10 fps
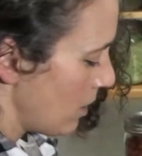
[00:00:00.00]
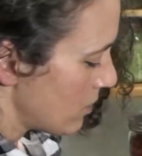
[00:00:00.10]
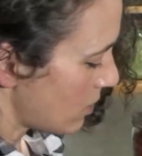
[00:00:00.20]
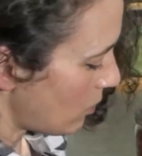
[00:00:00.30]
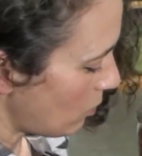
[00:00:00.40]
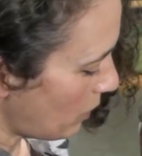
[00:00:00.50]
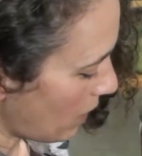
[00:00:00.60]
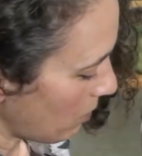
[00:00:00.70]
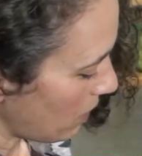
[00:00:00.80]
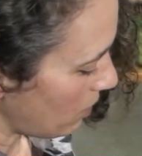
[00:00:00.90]
So what
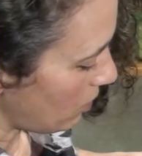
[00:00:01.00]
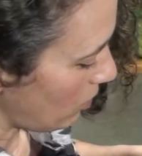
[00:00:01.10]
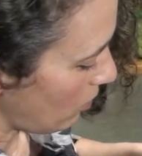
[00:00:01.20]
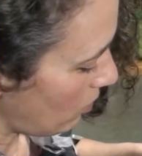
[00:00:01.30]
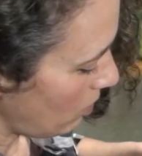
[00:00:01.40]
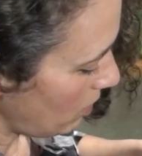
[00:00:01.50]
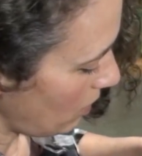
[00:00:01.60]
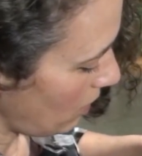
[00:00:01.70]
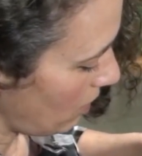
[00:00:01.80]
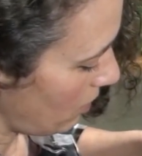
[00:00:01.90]
I'm going to
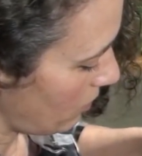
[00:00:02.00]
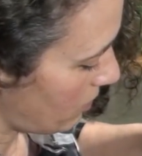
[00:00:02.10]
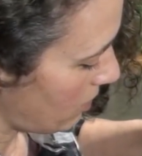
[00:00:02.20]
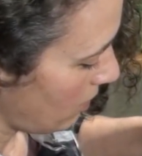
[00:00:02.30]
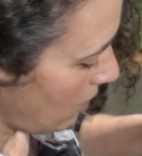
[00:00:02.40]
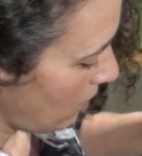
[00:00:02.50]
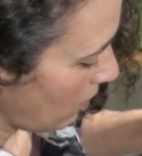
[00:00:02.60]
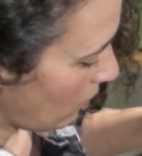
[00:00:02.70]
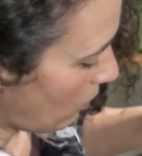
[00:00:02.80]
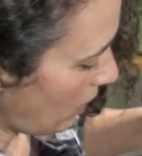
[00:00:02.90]
do is
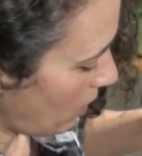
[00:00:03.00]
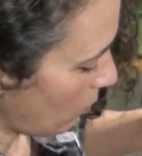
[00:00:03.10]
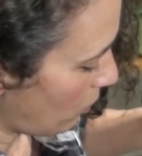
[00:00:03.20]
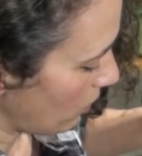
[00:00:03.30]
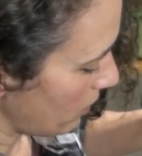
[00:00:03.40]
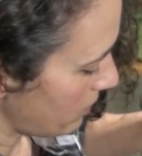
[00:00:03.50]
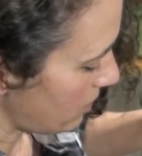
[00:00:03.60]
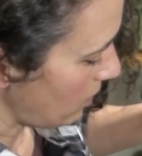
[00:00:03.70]
Go ahead and pour this